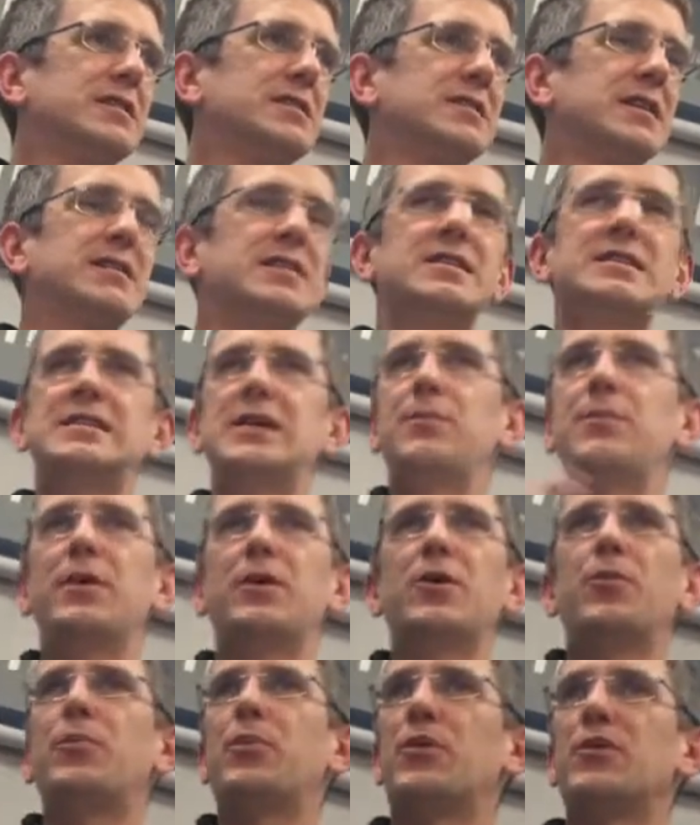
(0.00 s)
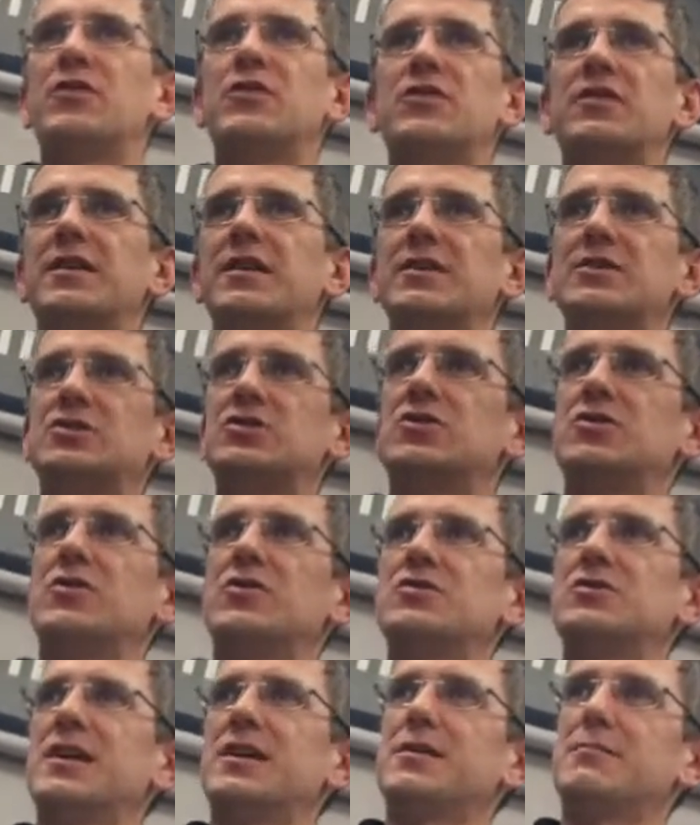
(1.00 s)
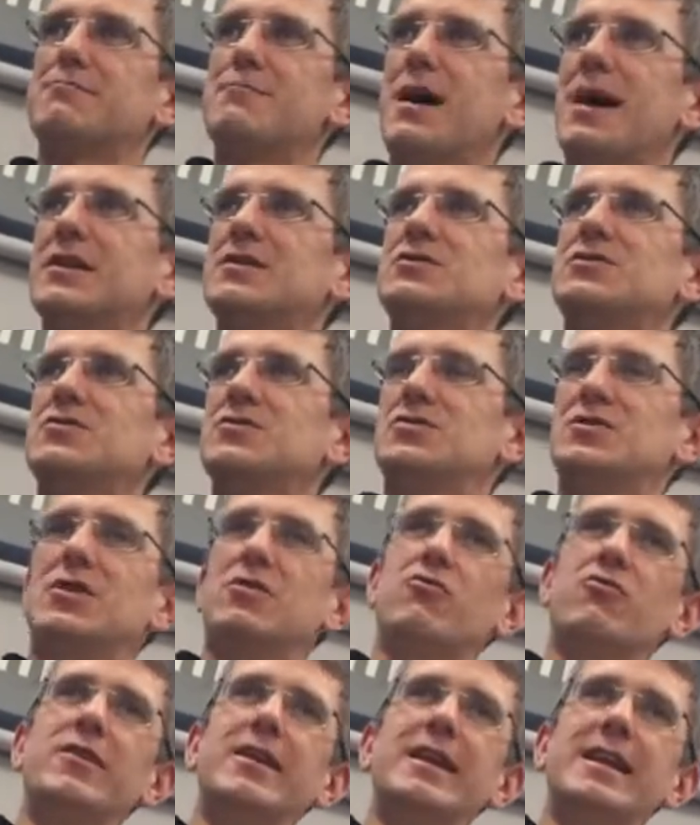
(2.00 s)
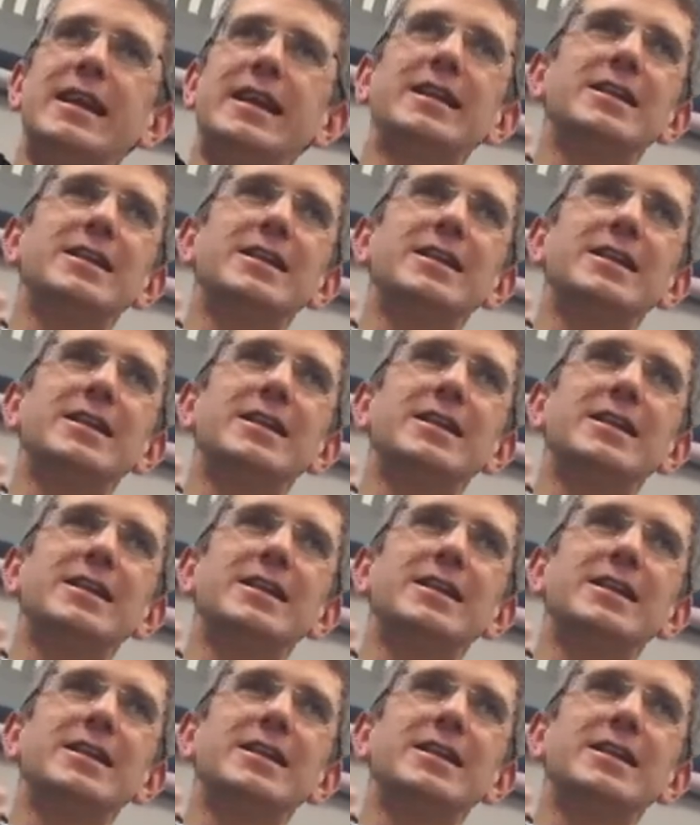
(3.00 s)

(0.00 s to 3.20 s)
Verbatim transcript: He said the typical person in his church had a master's degree in